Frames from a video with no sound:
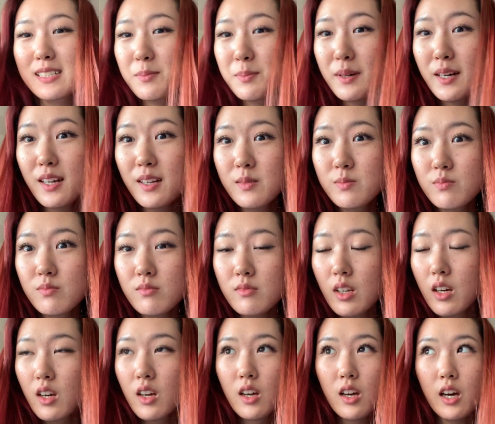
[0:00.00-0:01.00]
But
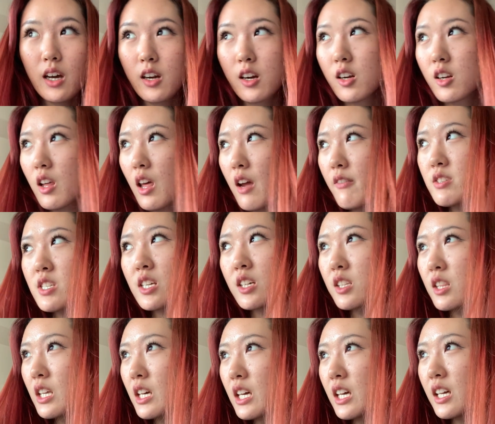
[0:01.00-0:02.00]
I heard every single
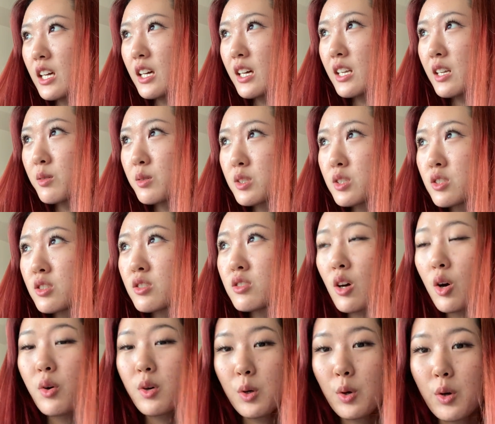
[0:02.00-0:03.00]
thing and it was
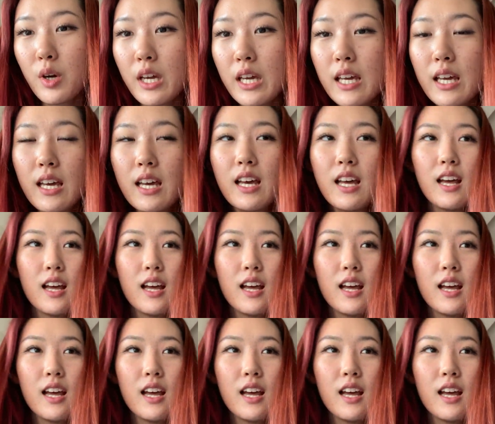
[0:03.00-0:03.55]
so annoying